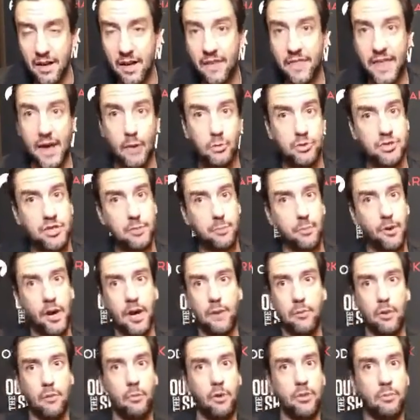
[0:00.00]
That was the
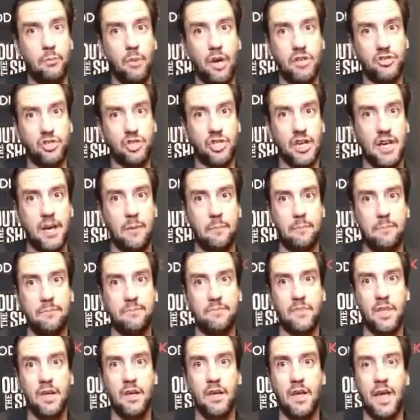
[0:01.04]
problem with Muschamp.
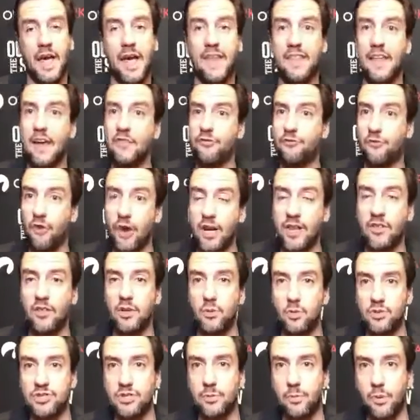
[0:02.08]
And that, frankly,
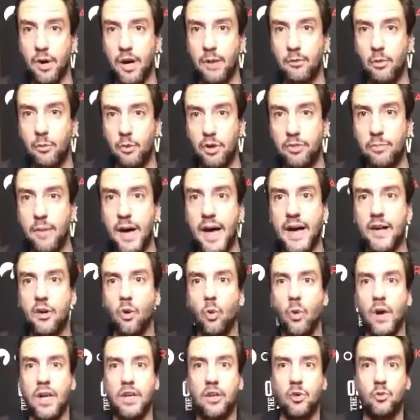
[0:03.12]
was the problem with
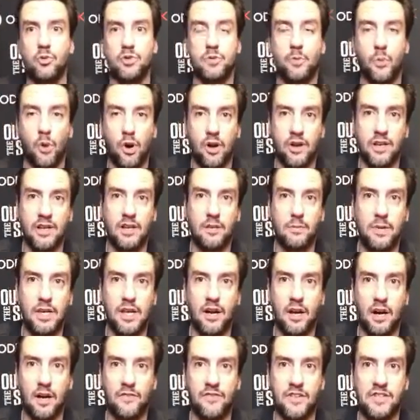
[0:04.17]
McElwain, who was brought in to be
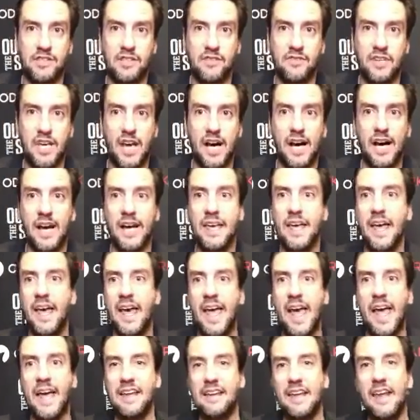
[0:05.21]
an offensive guy
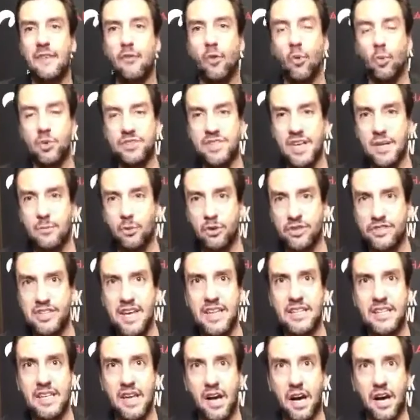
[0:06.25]
and never was able to
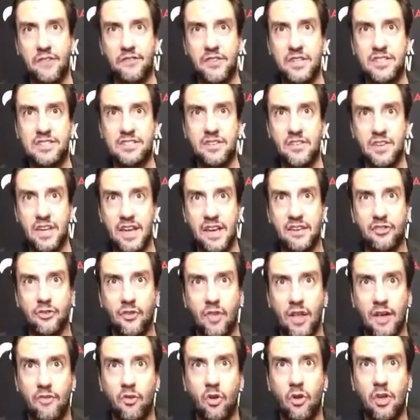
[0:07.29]
take the offense to the next
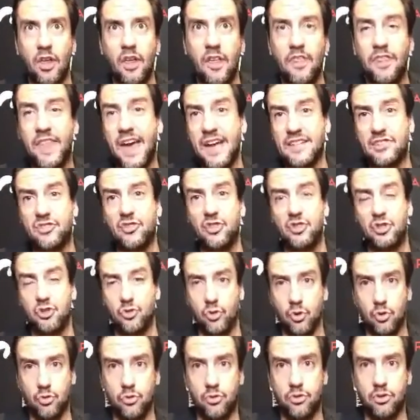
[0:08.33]
level. That's the
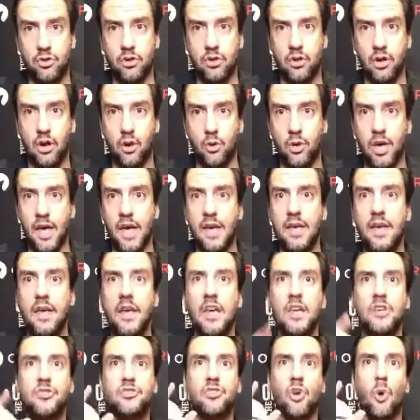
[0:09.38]
truth. Okay?
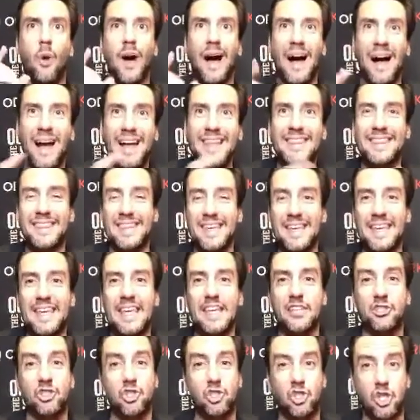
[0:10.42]
So I think
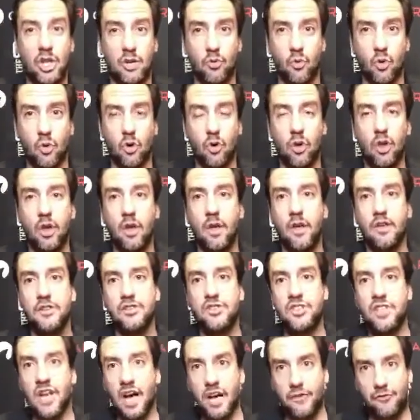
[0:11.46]
in general,
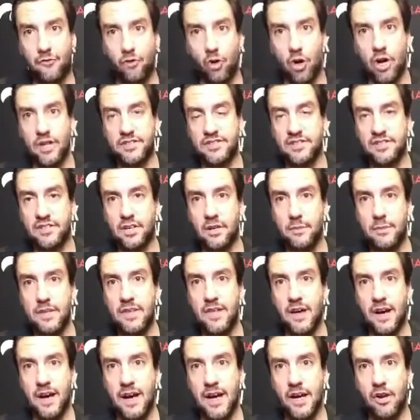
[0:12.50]
Scott Frost is going to be
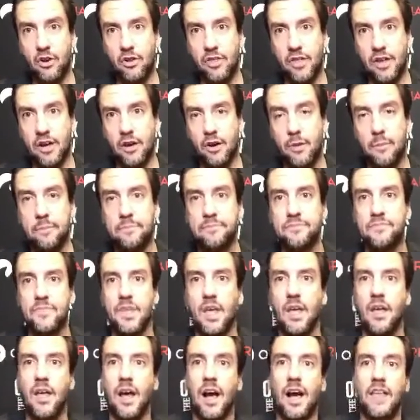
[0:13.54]
the hire there.
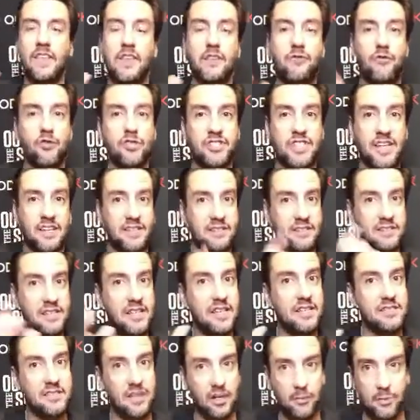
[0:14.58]
I think for
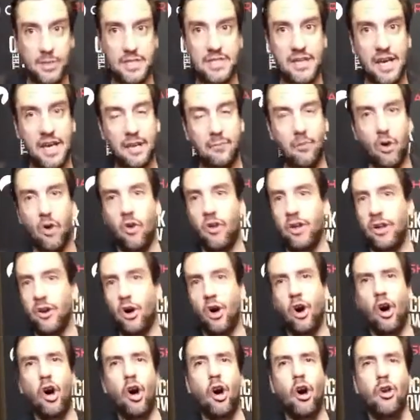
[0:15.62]
Tennessee, it's going to be Dan Mullen.
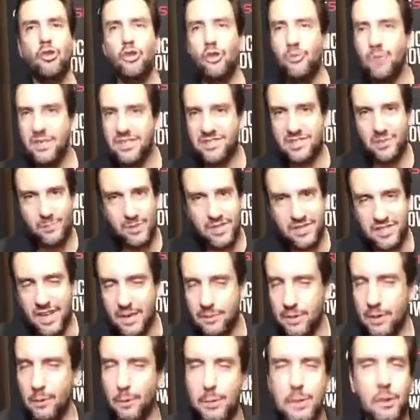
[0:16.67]
All you Mississippi State
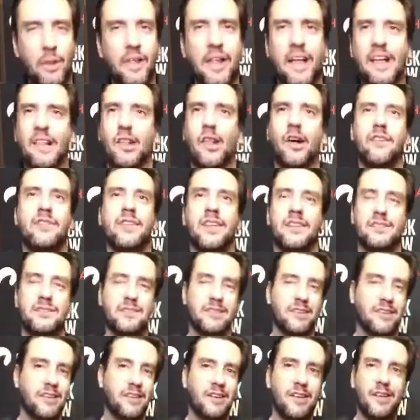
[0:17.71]
people, people, I love this.
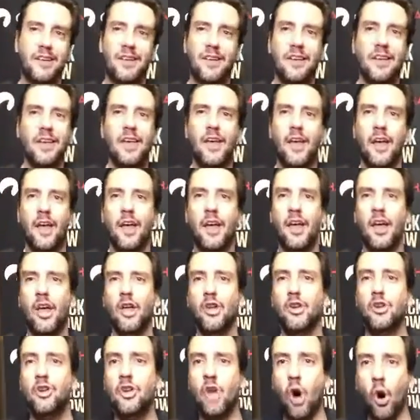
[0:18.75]

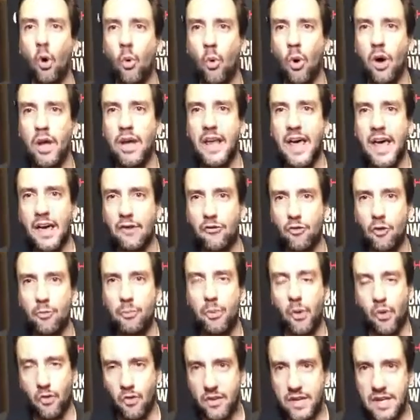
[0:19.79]
No one ever
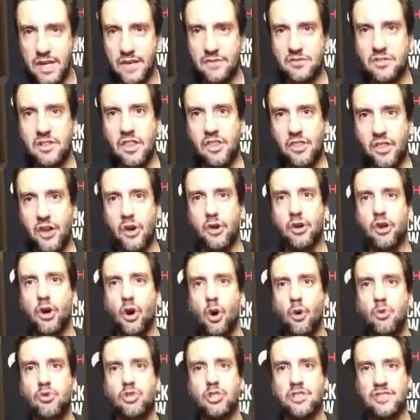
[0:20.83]
believes that their
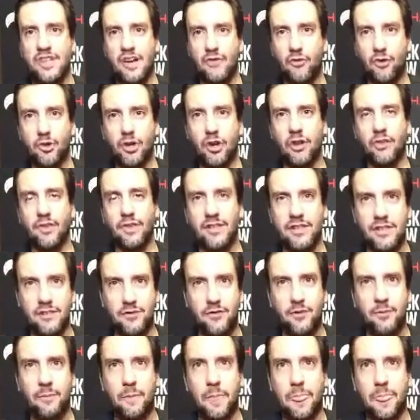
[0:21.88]
coach is ever going to leave.